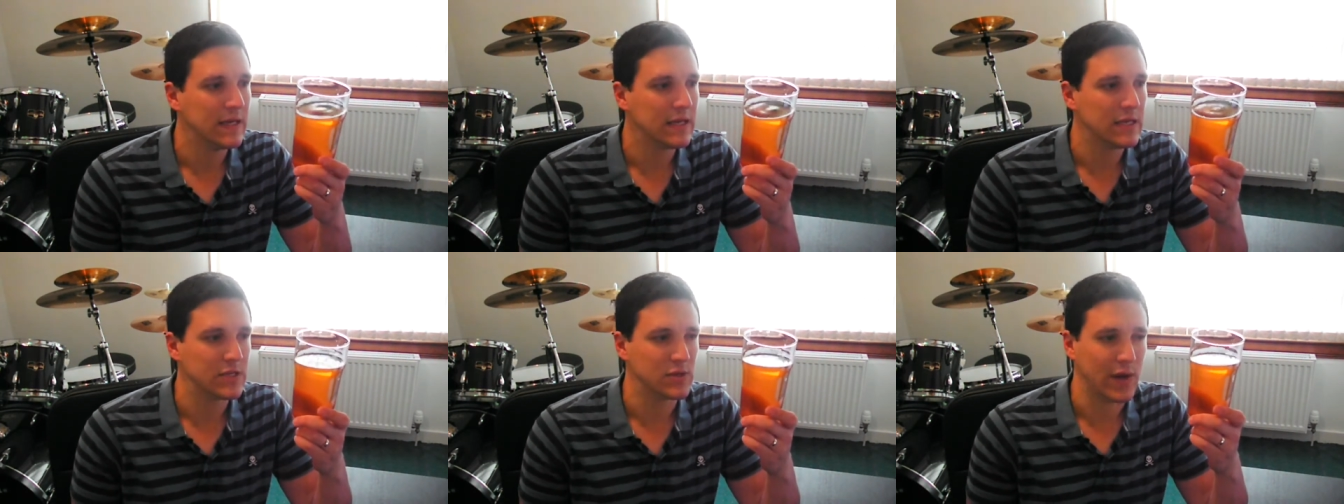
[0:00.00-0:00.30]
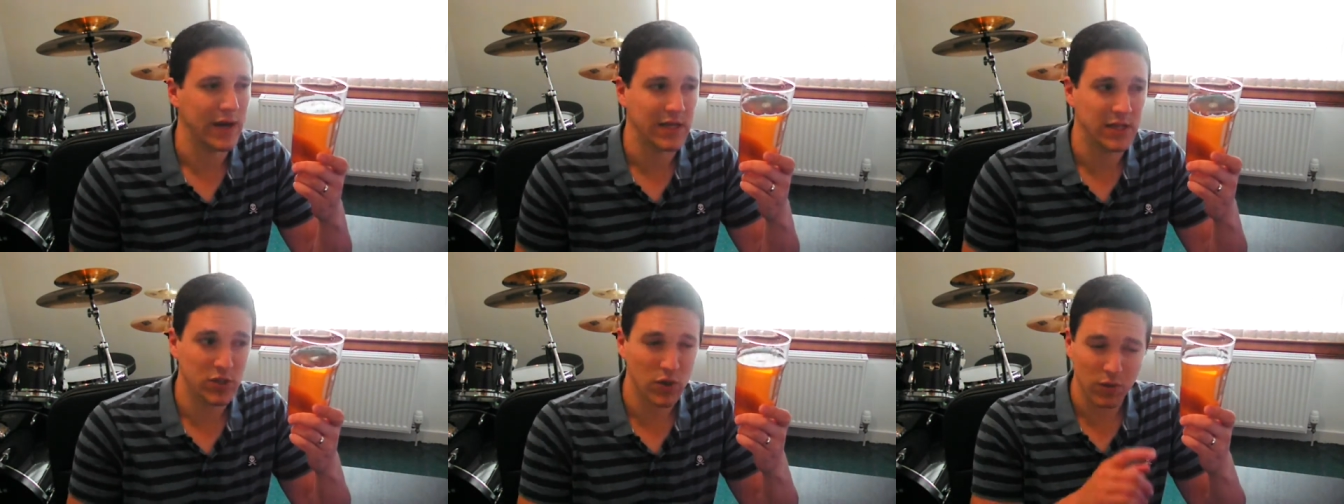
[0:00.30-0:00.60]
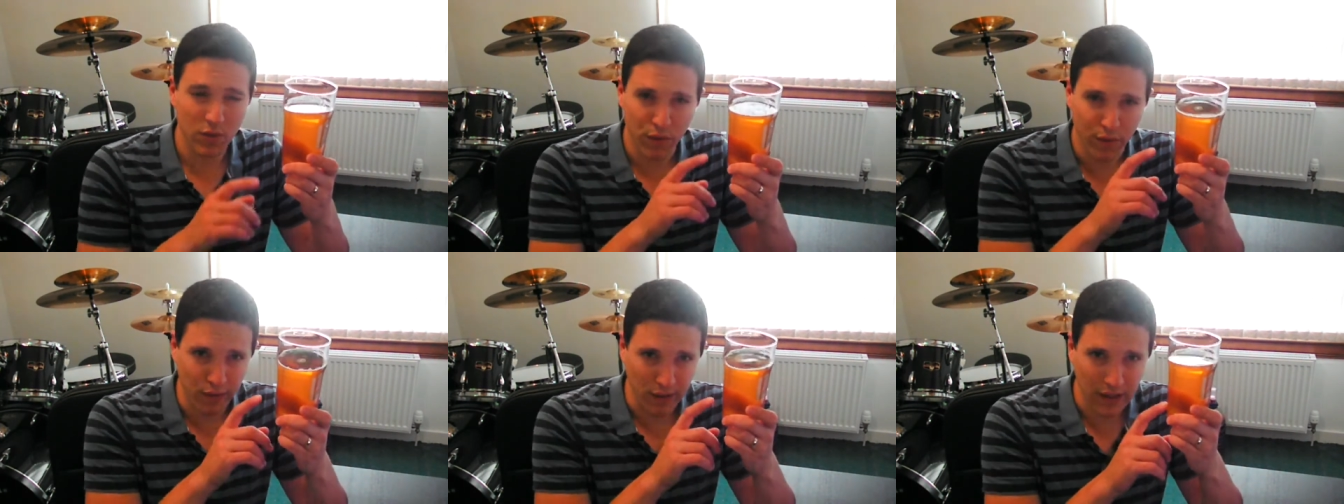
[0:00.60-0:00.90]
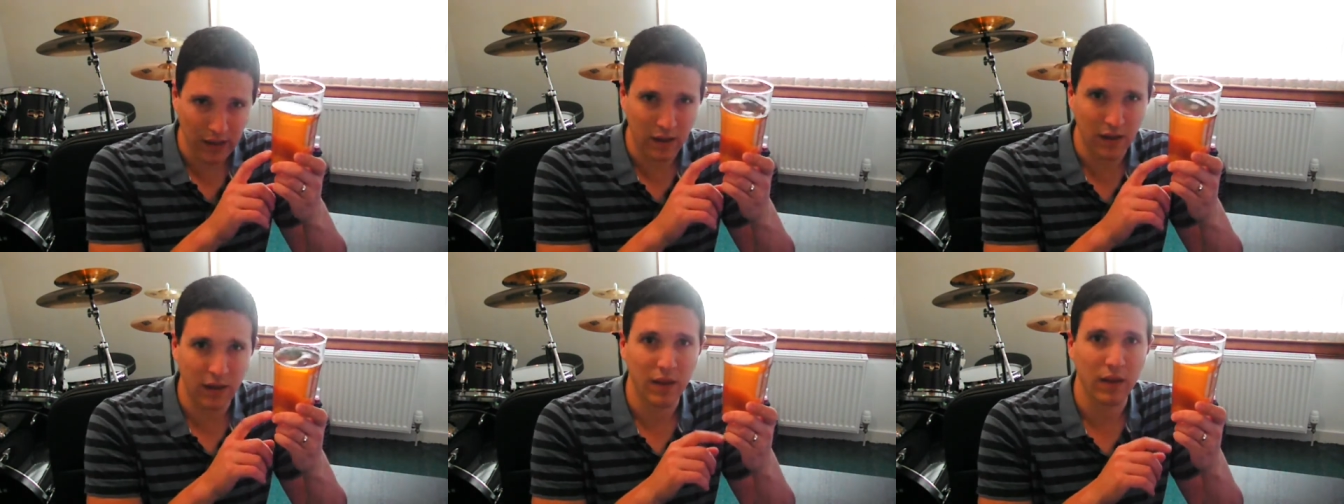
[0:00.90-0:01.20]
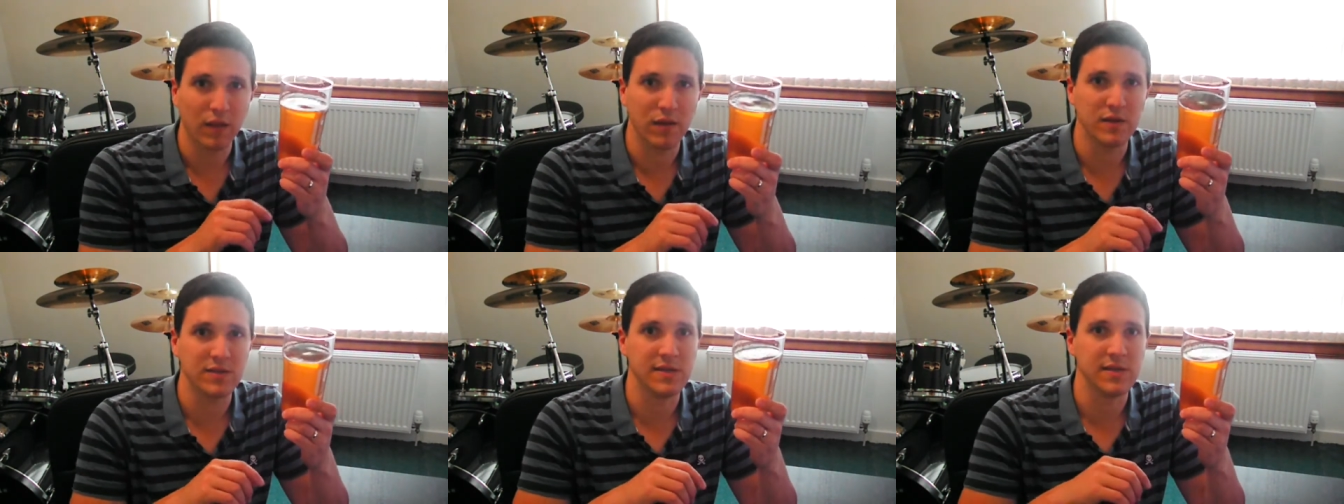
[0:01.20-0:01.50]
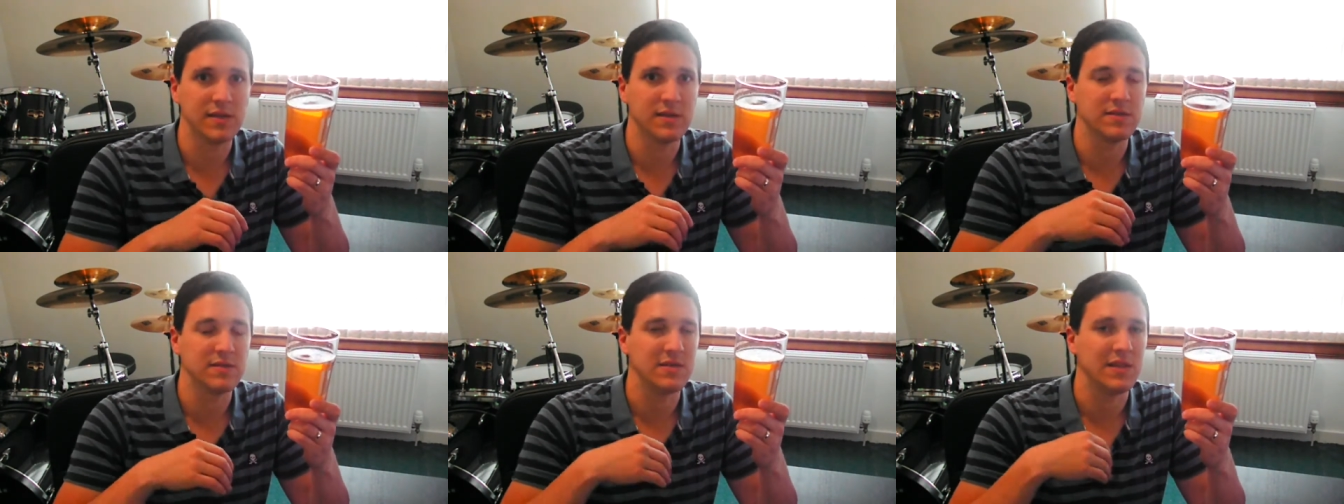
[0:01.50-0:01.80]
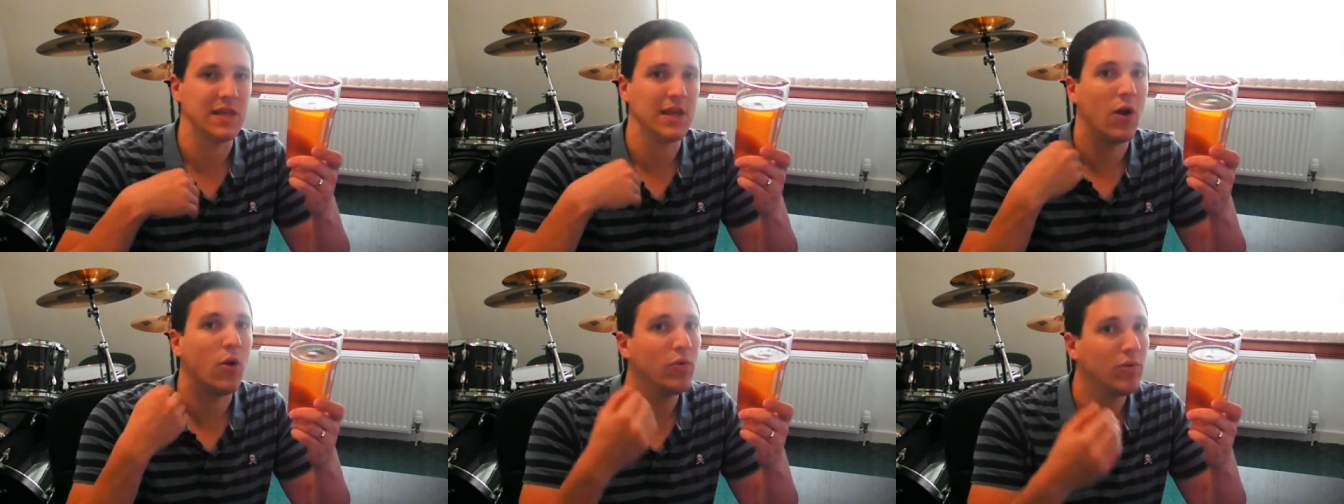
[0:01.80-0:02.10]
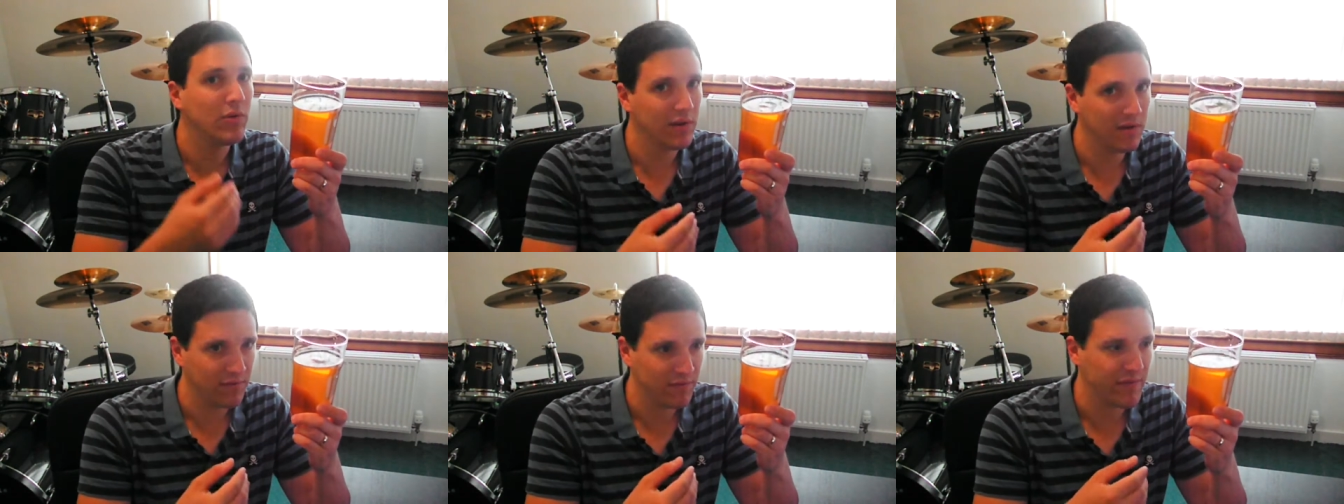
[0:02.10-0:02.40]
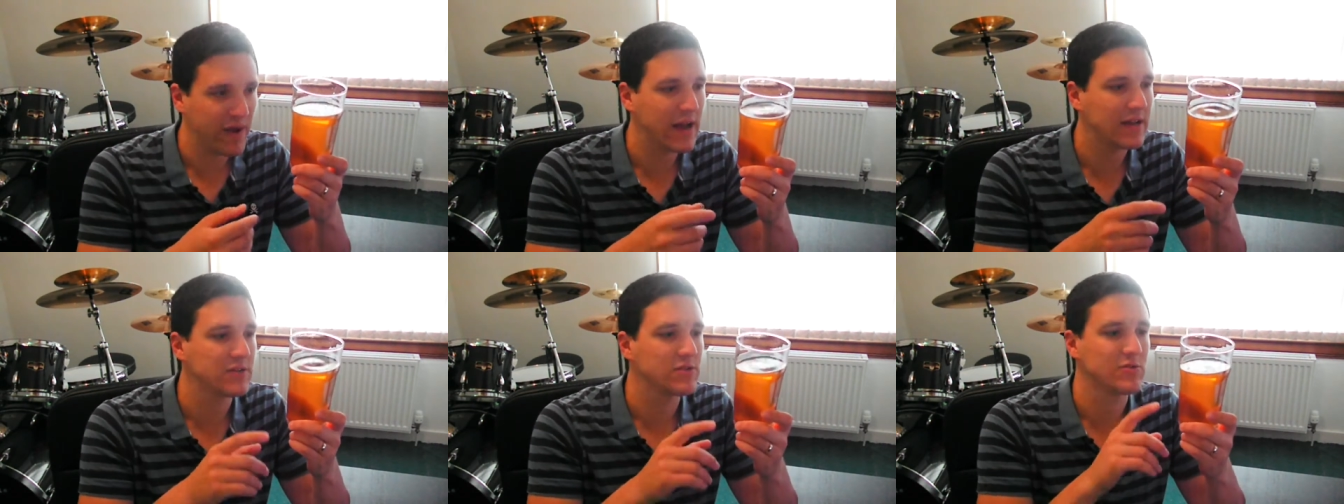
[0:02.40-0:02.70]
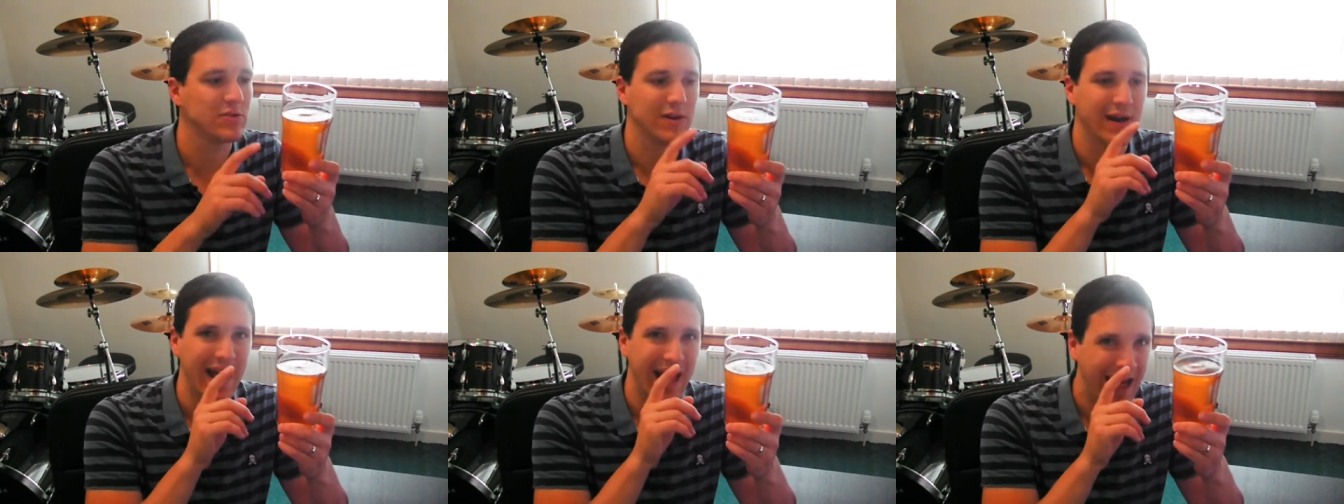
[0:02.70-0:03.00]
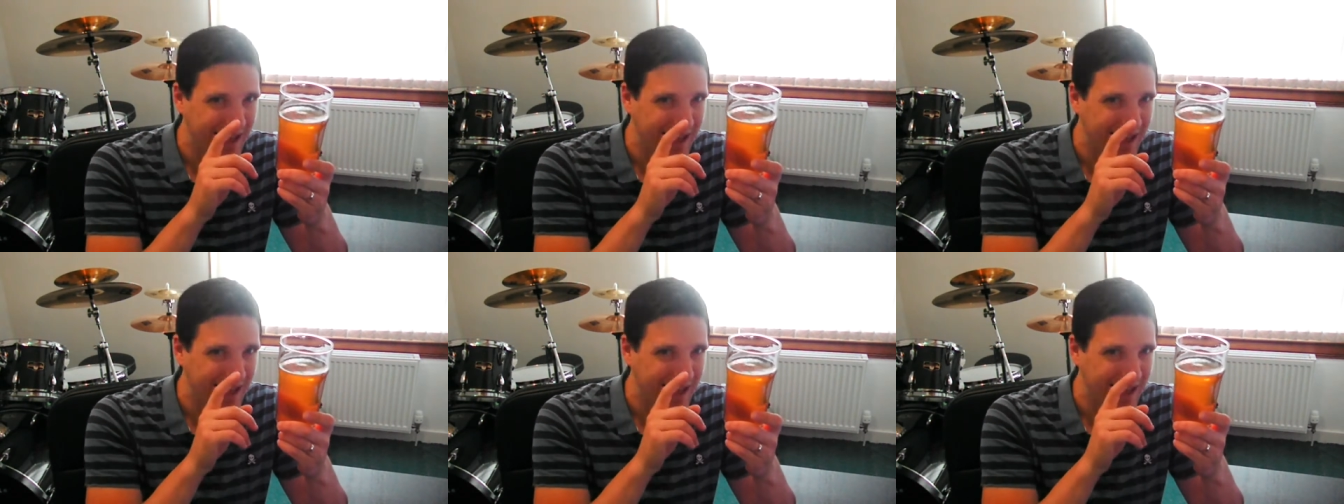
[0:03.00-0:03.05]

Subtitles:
so I don't think this is the only factor.